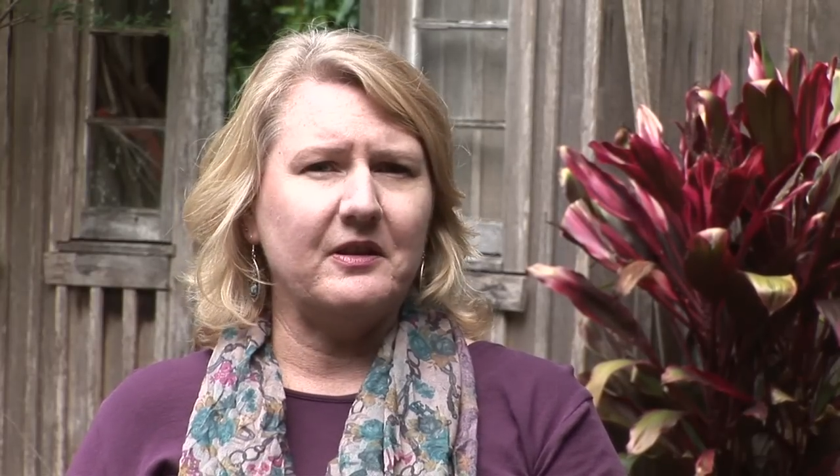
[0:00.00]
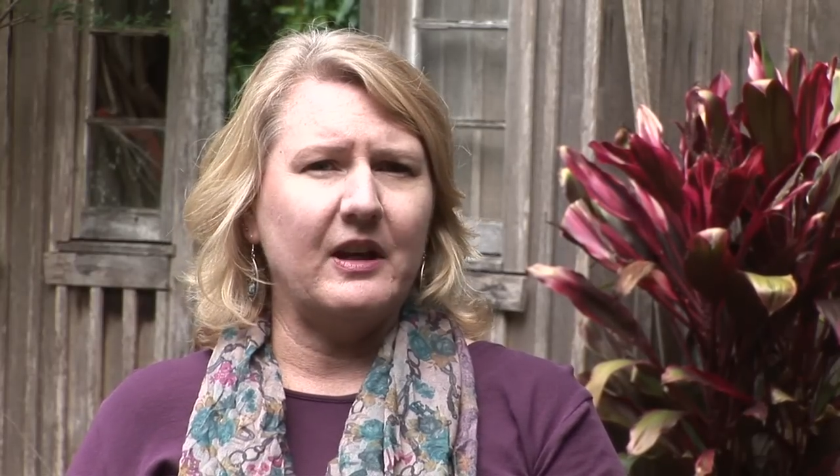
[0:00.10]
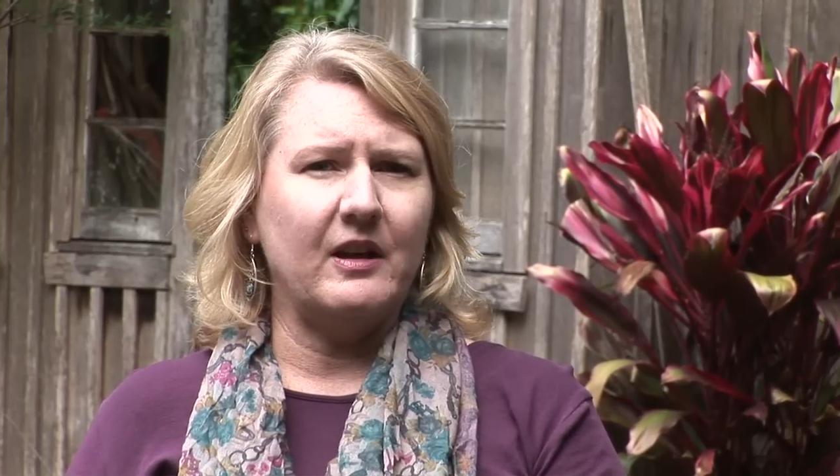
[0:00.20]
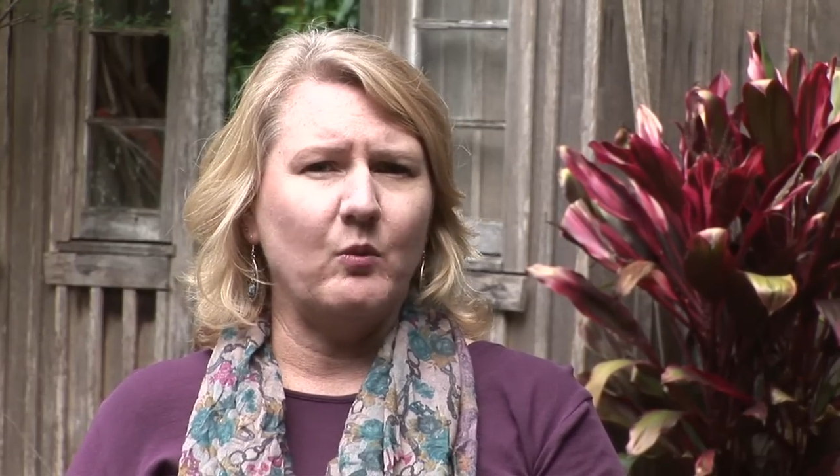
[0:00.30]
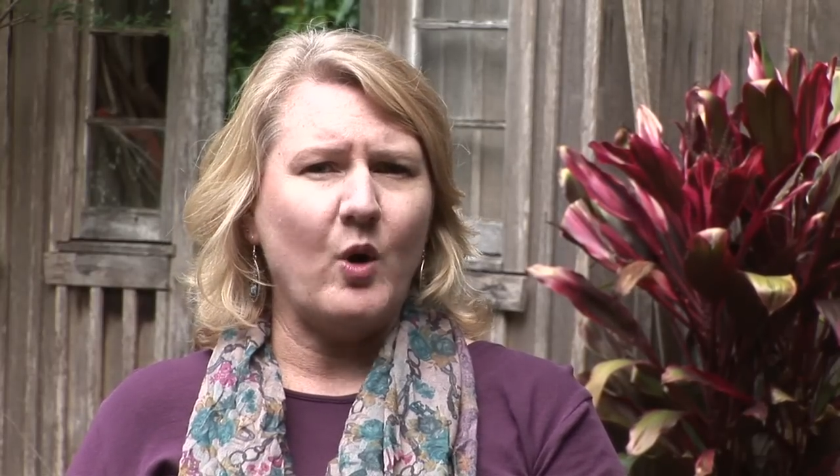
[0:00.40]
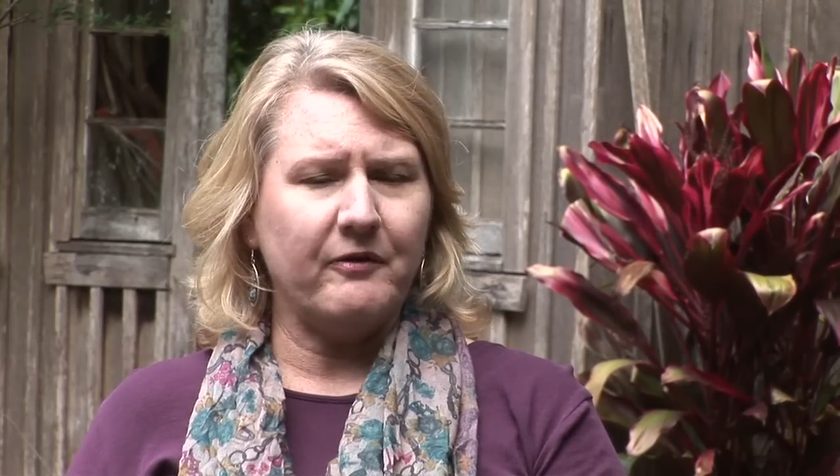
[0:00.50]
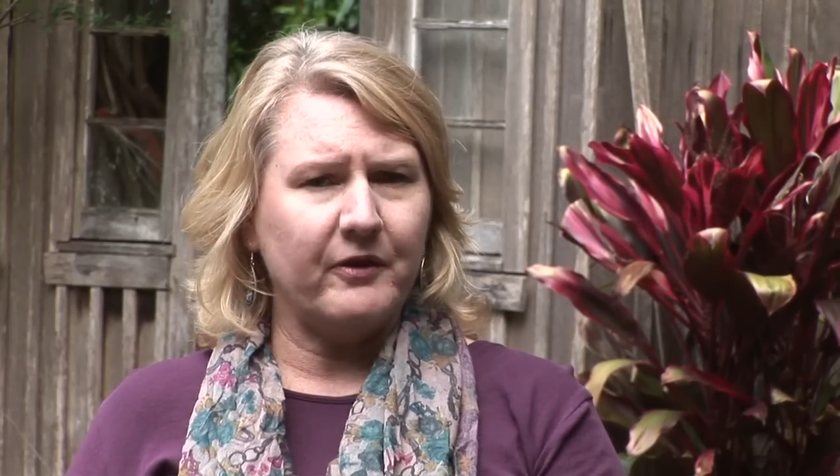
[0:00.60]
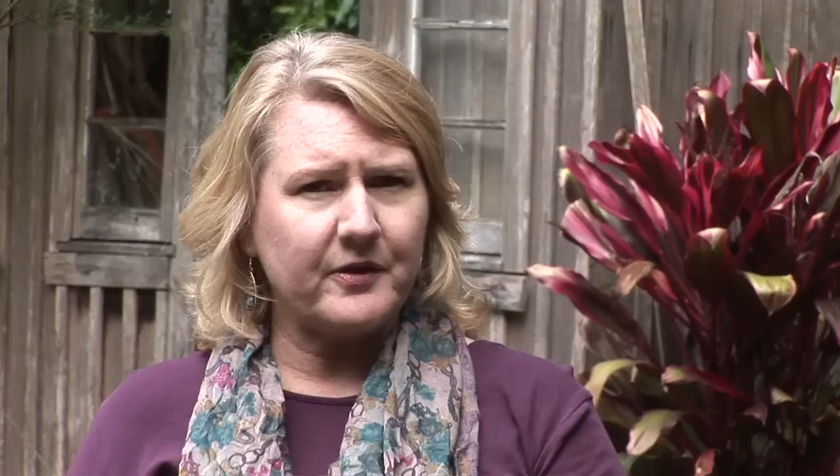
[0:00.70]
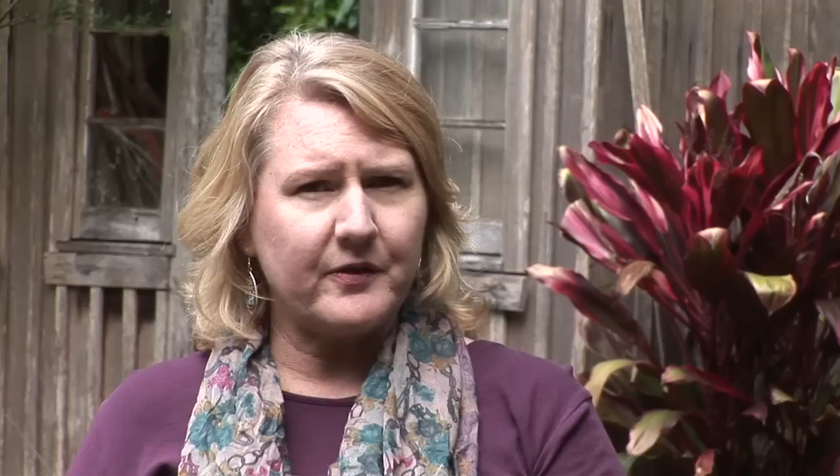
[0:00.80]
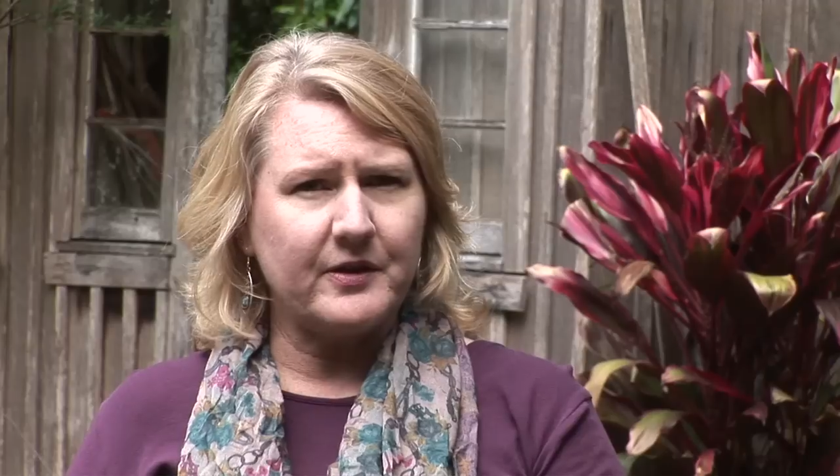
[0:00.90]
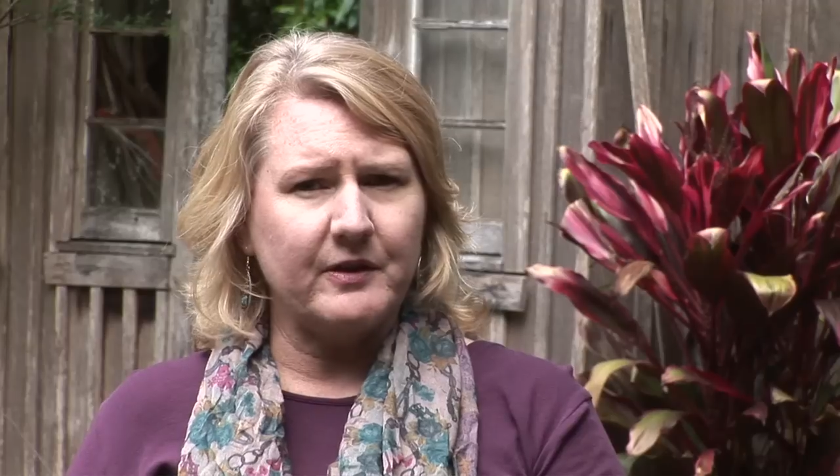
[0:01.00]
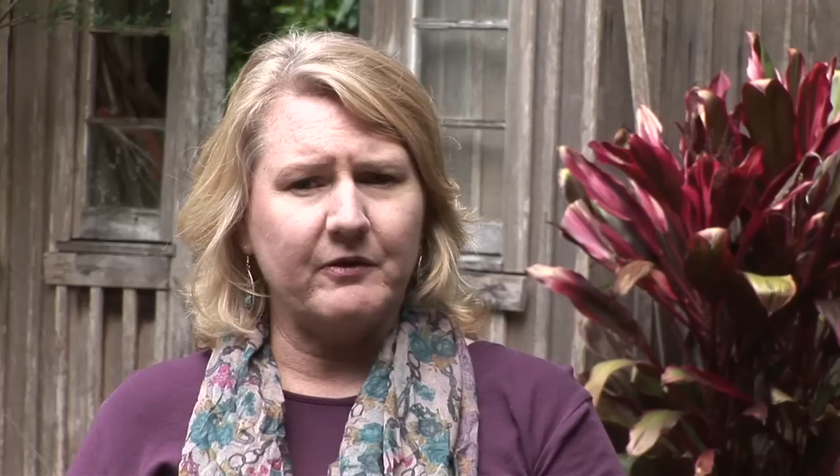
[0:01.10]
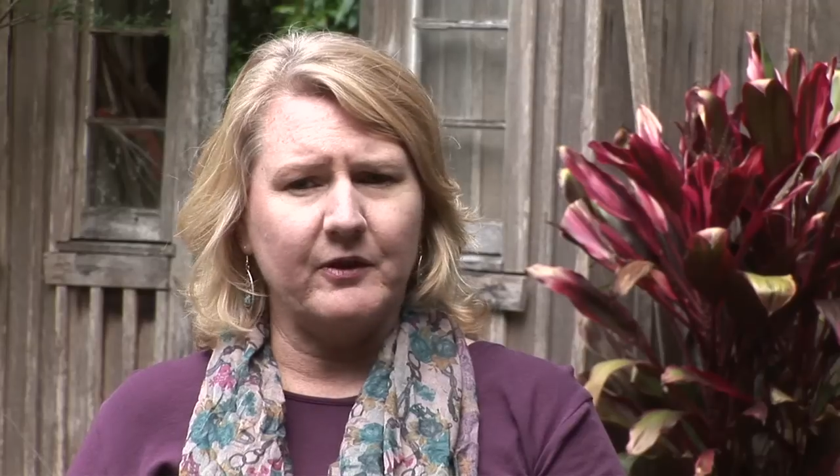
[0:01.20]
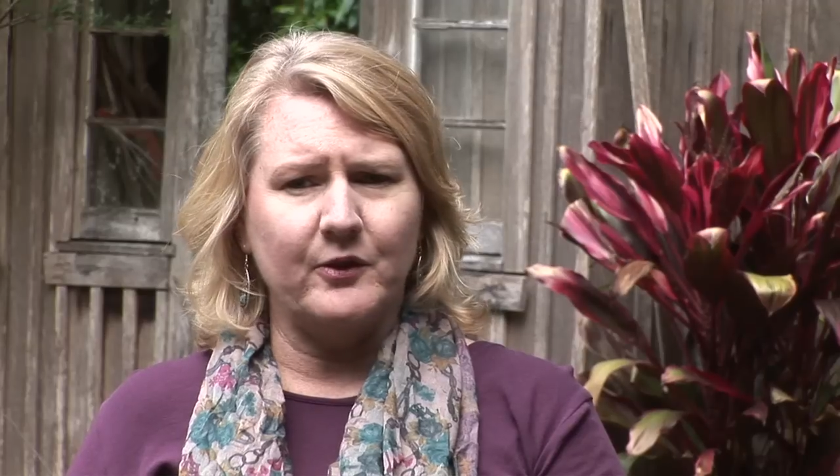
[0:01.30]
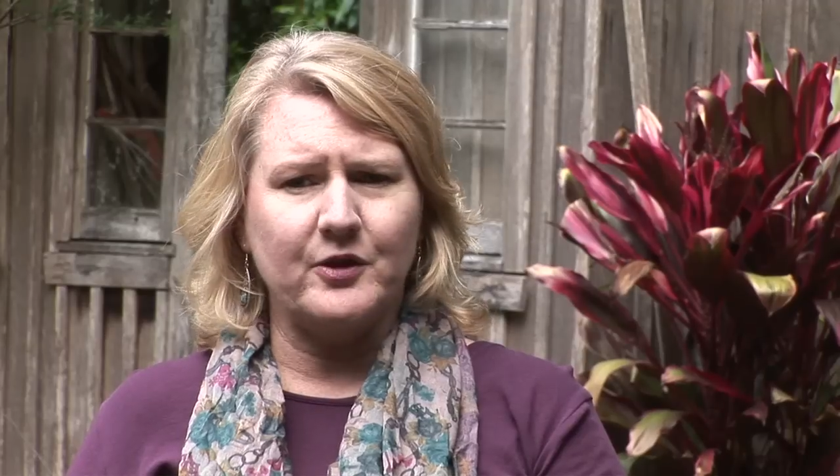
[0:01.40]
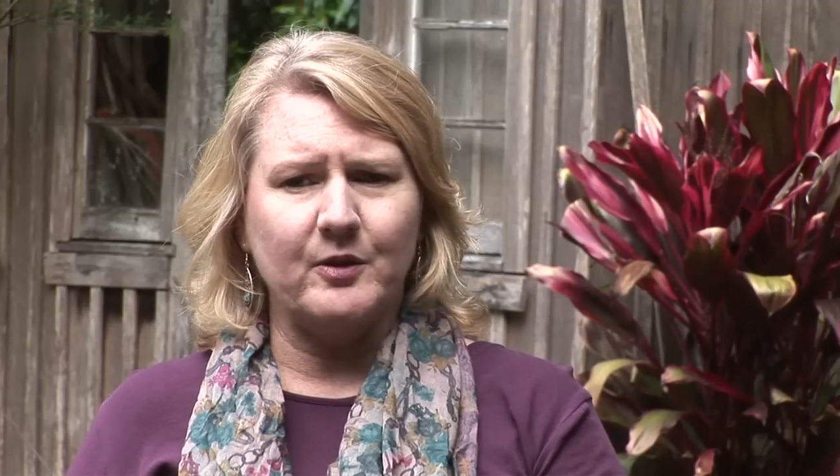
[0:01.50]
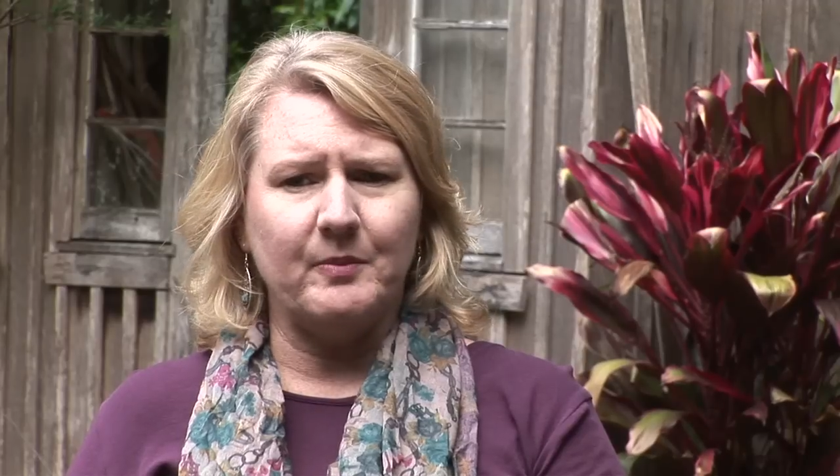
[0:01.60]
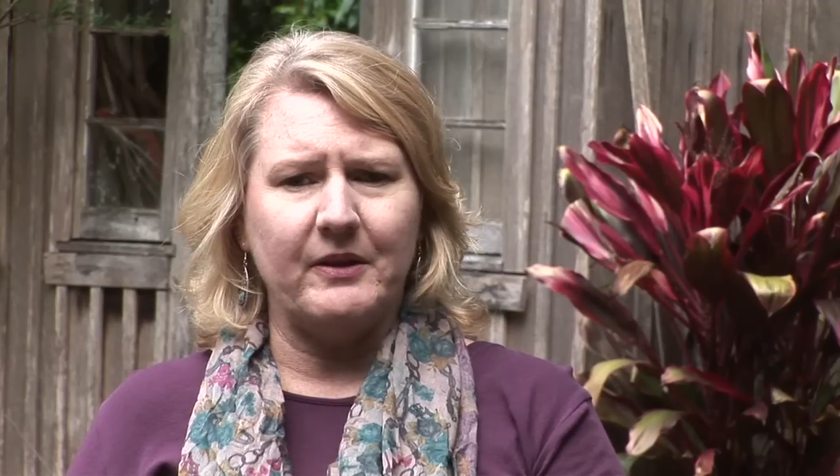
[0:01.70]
white phosphorus in Fallujah,